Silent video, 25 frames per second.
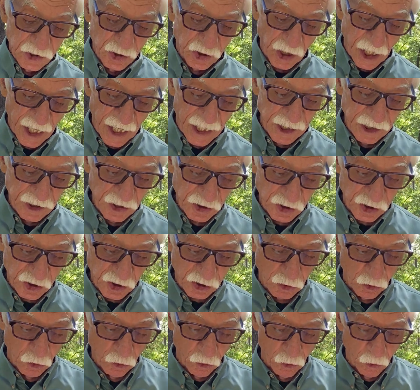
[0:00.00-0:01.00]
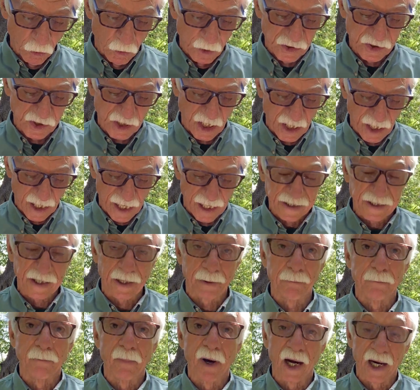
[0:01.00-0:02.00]
Jane's school was
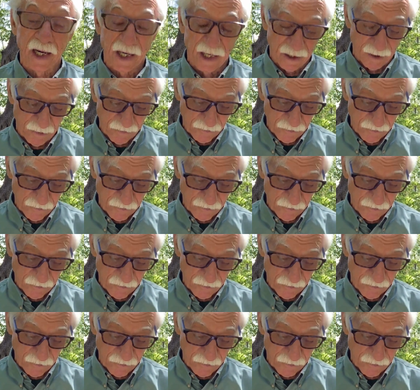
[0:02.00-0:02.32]
collecting money